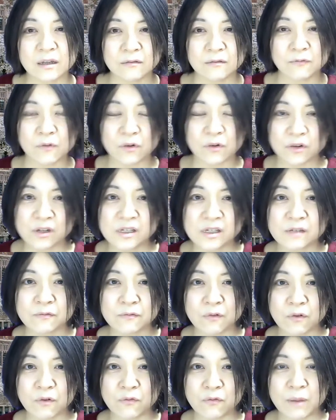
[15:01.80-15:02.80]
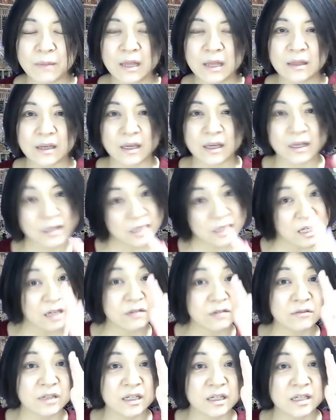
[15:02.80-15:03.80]
force for women is
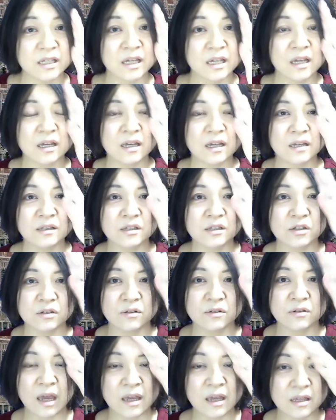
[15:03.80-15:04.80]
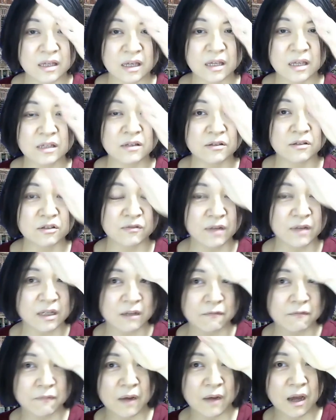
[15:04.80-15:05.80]
increasing to 18 to
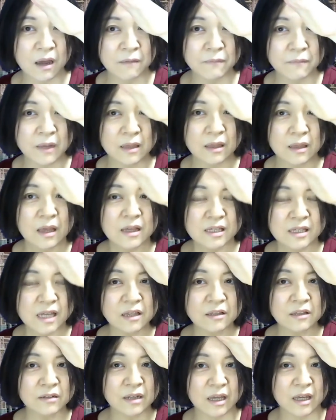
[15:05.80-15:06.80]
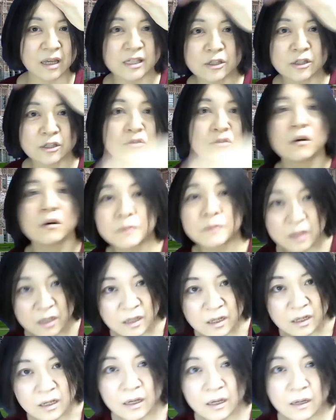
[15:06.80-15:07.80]
25, but suddenly it's dropped
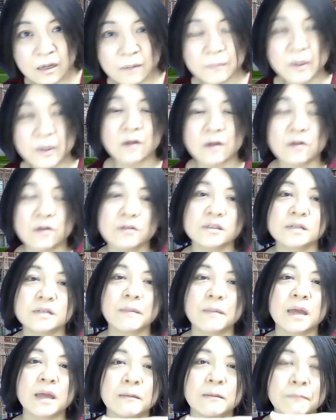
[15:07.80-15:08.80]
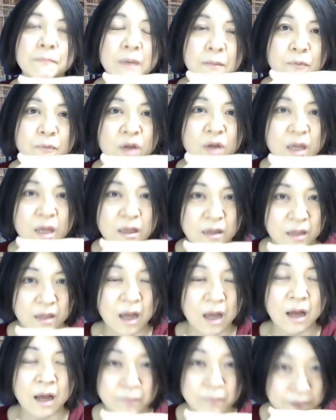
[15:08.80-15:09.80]
because many people
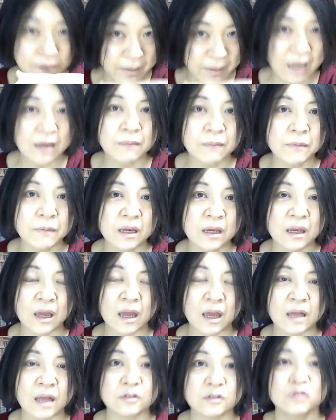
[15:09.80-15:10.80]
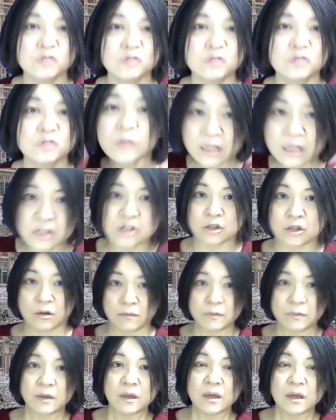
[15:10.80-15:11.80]
have a baby and quit
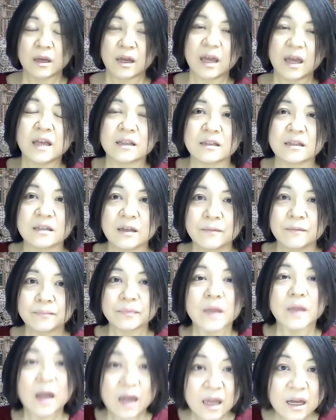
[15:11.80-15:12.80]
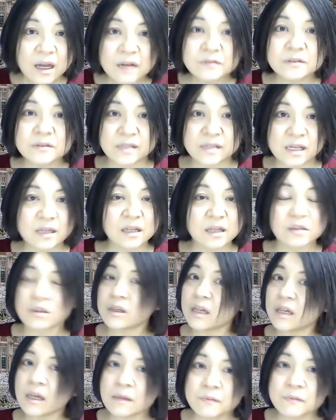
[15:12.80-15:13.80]
job. And I have to say that
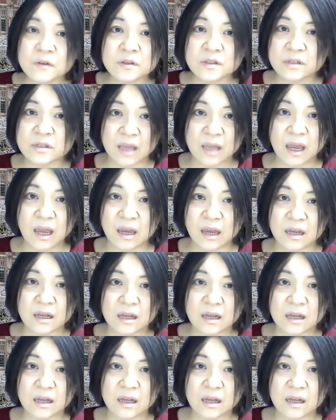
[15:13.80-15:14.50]
even today,